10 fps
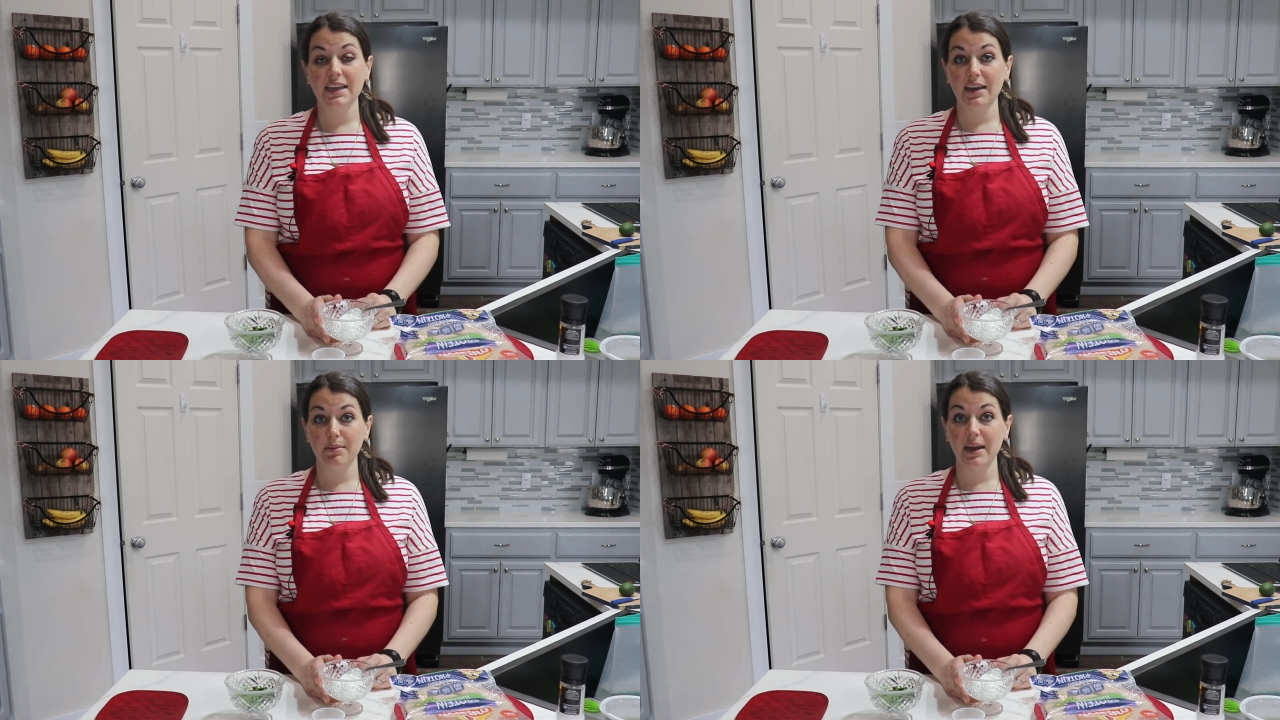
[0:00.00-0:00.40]

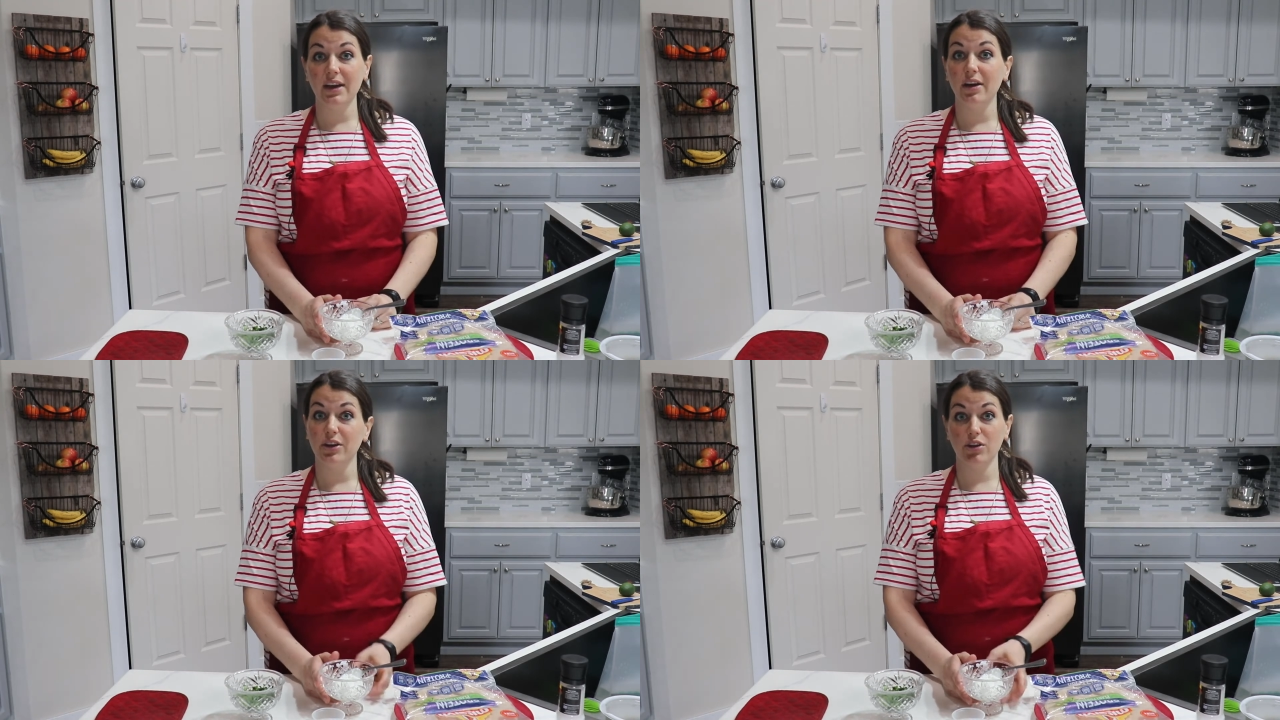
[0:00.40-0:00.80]
and
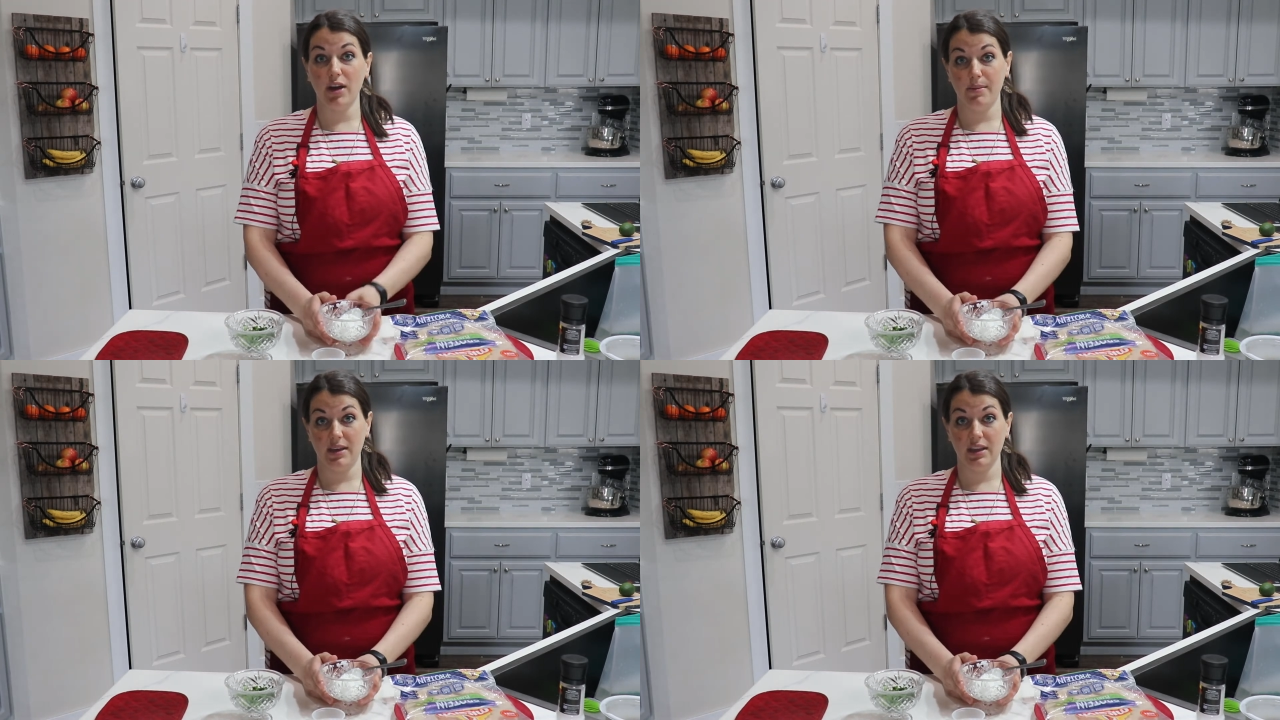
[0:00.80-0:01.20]
make our
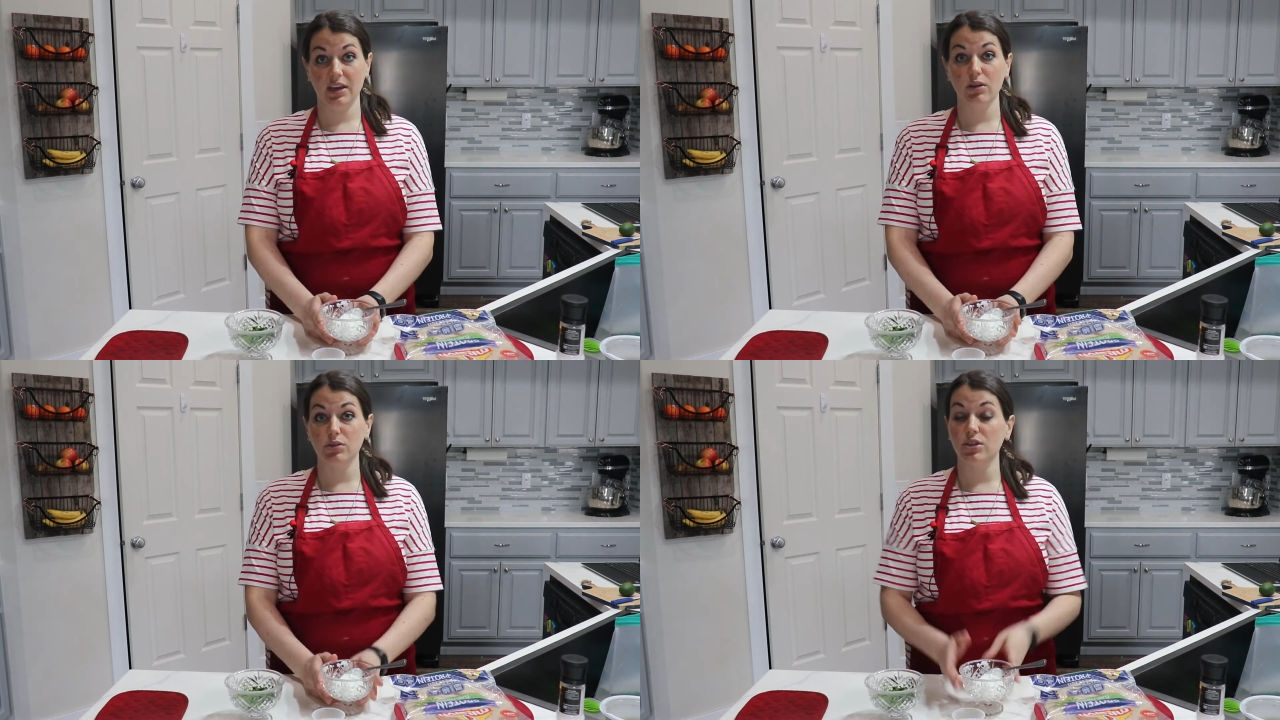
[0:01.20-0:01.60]
crema
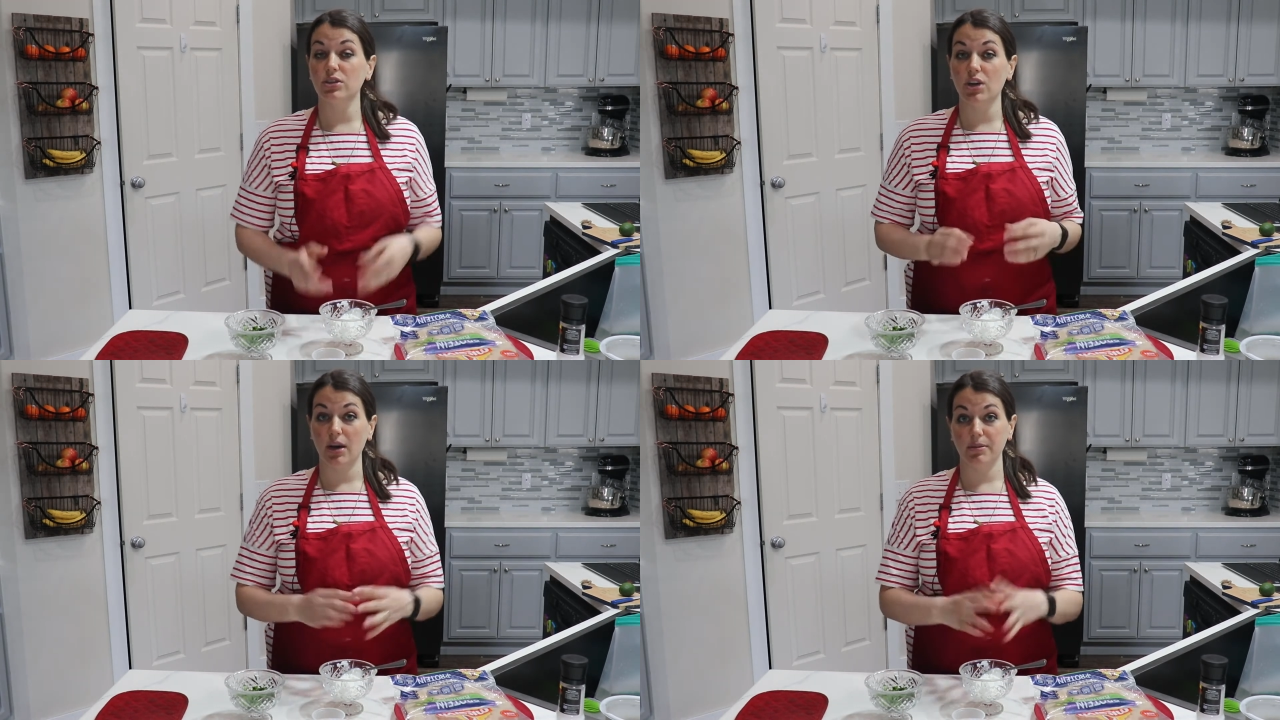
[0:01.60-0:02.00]
that goes
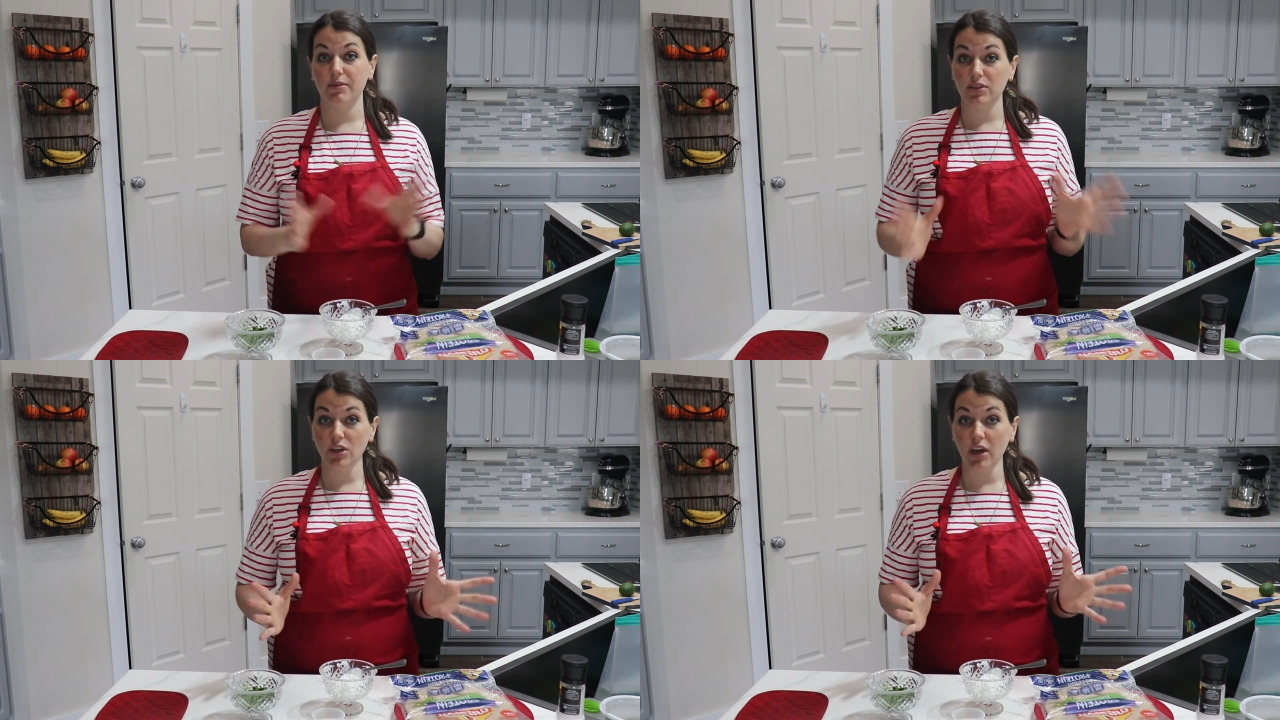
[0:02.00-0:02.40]
on top
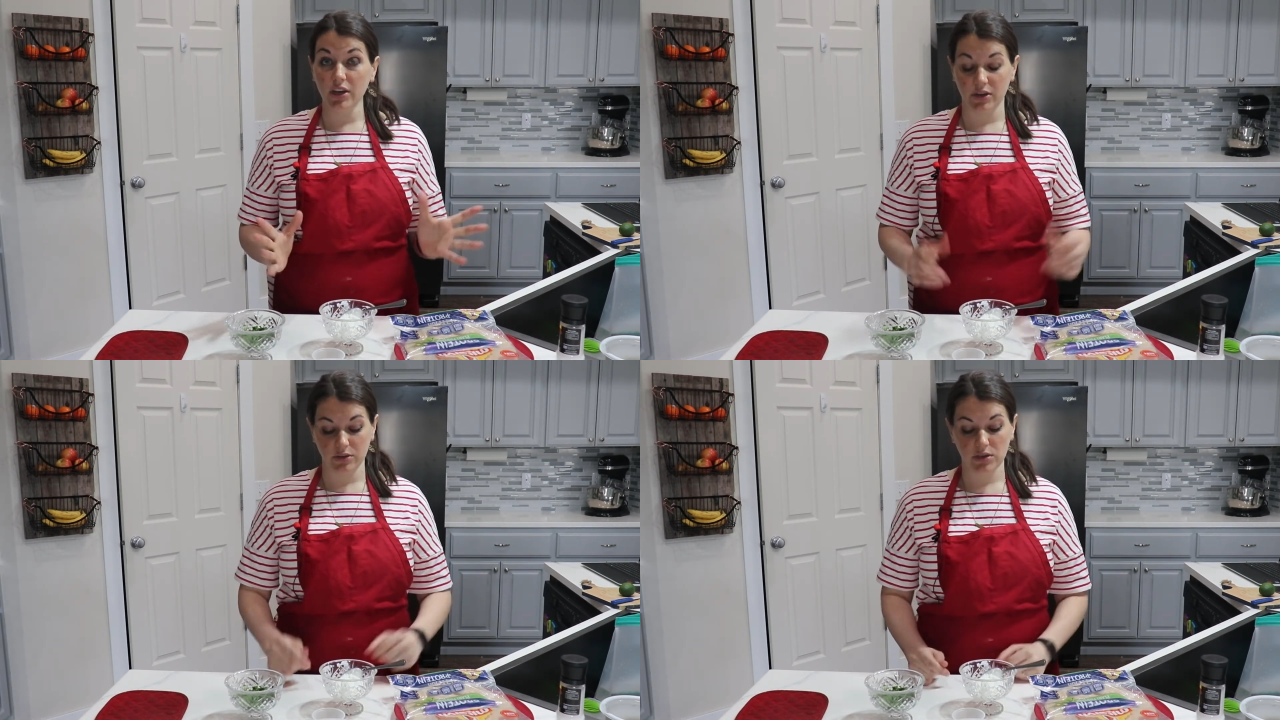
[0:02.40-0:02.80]
of our
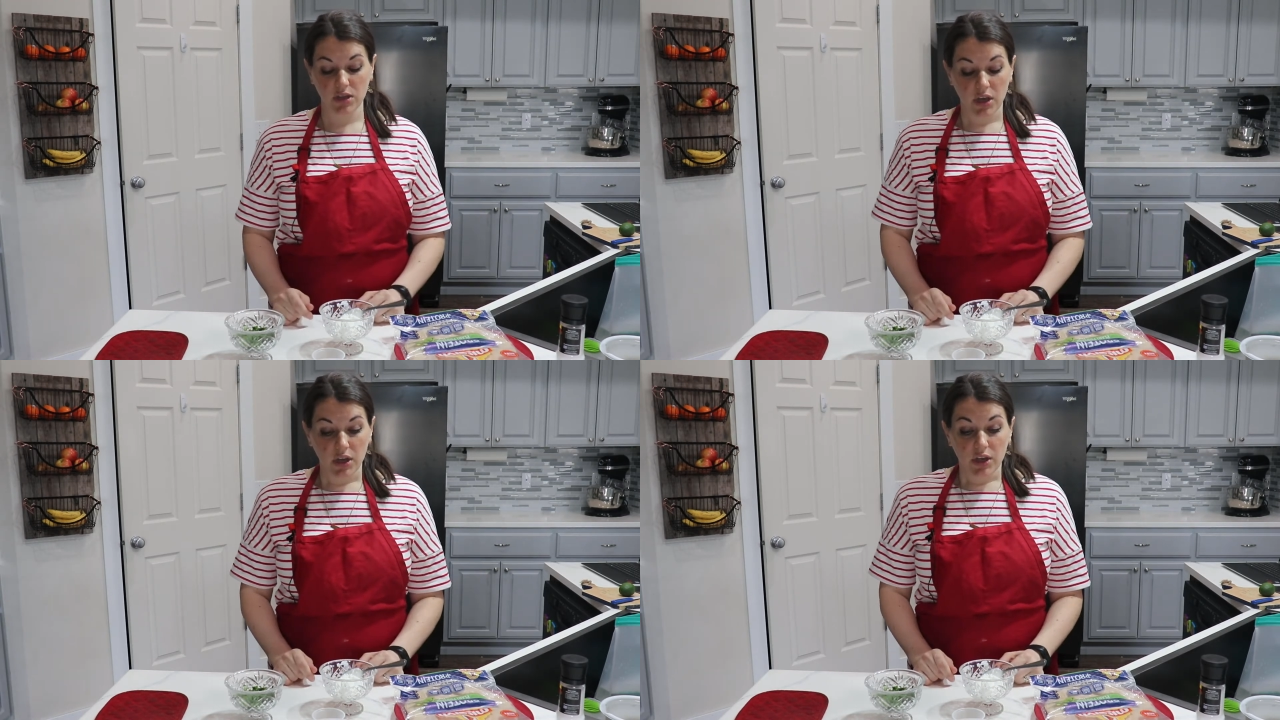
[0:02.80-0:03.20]
tacos.